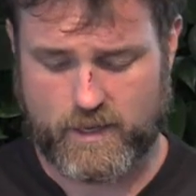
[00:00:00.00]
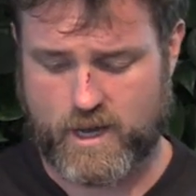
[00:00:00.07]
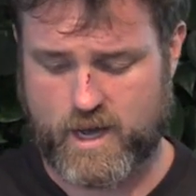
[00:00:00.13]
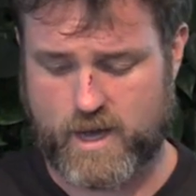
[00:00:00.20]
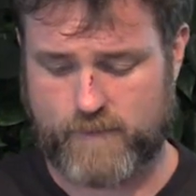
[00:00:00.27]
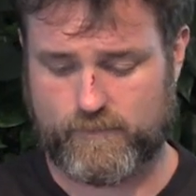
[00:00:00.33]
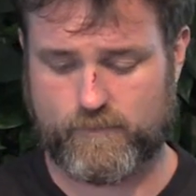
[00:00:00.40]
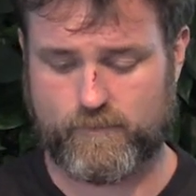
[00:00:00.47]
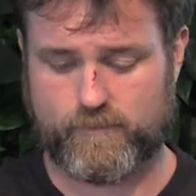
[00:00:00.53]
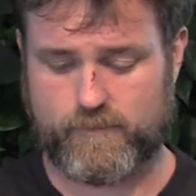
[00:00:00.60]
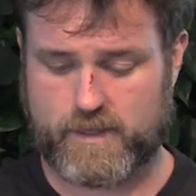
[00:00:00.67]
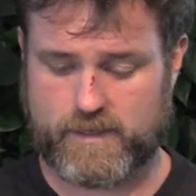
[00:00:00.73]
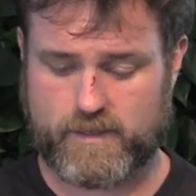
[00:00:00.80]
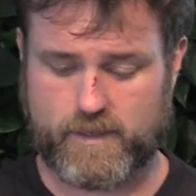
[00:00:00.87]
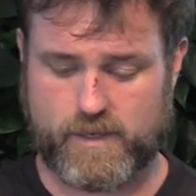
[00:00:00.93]
In
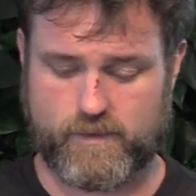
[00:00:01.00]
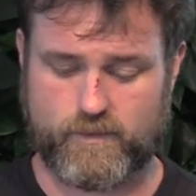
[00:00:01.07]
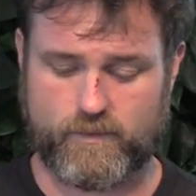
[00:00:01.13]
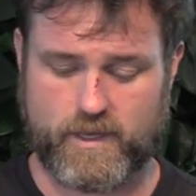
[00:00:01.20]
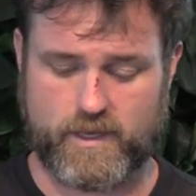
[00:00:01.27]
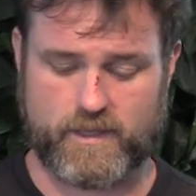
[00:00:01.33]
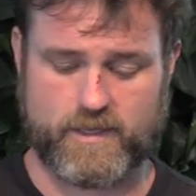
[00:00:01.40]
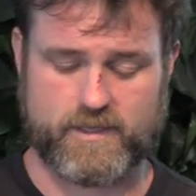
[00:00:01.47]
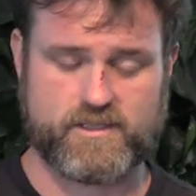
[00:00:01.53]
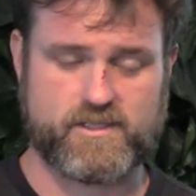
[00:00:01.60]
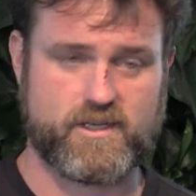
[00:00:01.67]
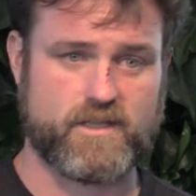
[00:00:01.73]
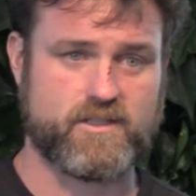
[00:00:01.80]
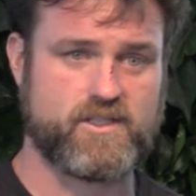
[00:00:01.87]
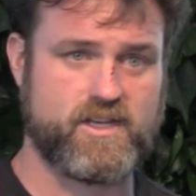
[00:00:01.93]

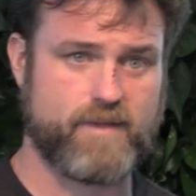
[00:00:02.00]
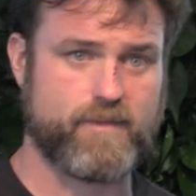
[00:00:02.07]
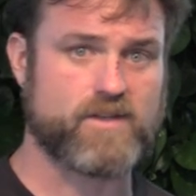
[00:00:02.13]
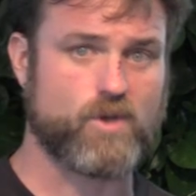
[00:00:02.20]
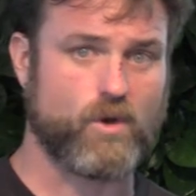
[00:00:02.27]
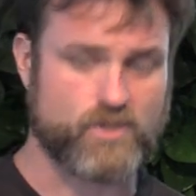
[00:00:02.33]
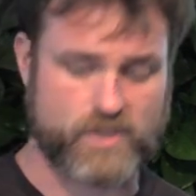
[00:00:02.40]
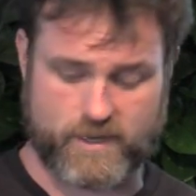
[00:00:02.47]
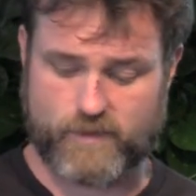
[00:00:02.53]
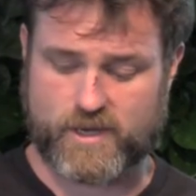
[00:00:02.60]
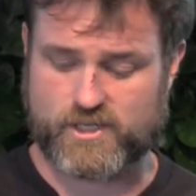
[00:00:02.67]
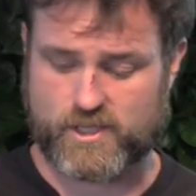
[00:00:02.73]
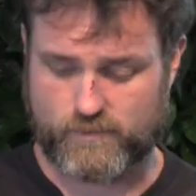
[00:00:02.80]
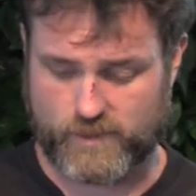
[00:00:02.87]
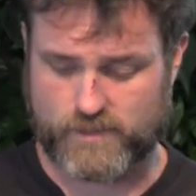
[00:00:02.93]
CMS old
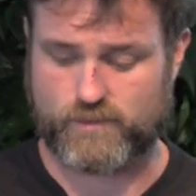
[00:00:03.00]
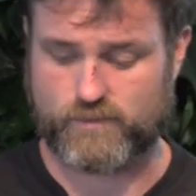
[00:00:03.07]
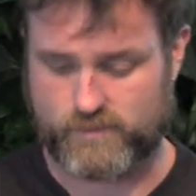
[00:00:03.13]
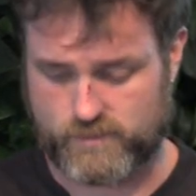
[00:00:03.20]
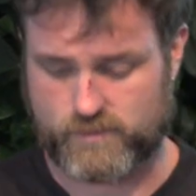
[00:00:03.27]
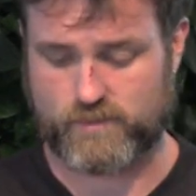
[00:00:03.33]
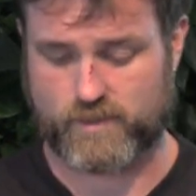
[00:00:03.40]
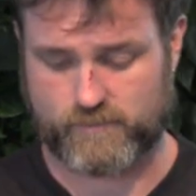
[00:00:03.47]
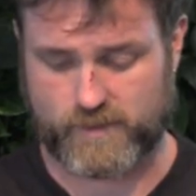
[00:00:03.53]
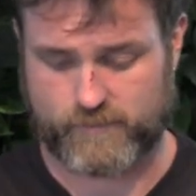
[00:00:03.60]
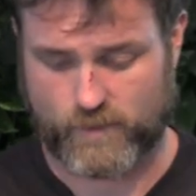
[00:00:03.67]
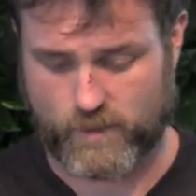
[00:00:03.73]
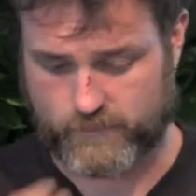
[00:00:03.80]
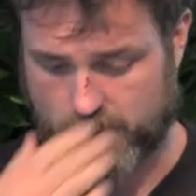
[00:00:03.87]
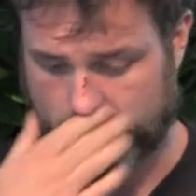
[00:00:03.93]
generation, we do complete
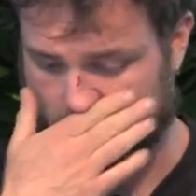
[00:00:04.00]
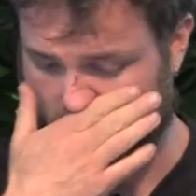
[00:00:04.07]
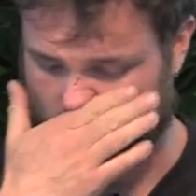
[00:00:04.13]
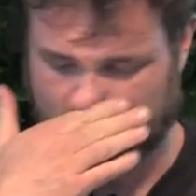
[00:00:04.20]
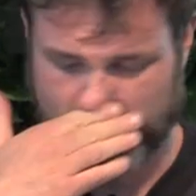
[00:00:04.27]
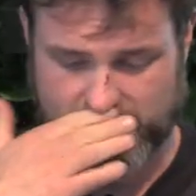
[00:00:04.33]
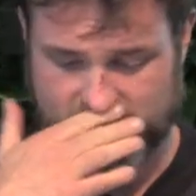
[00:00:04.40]
profiling.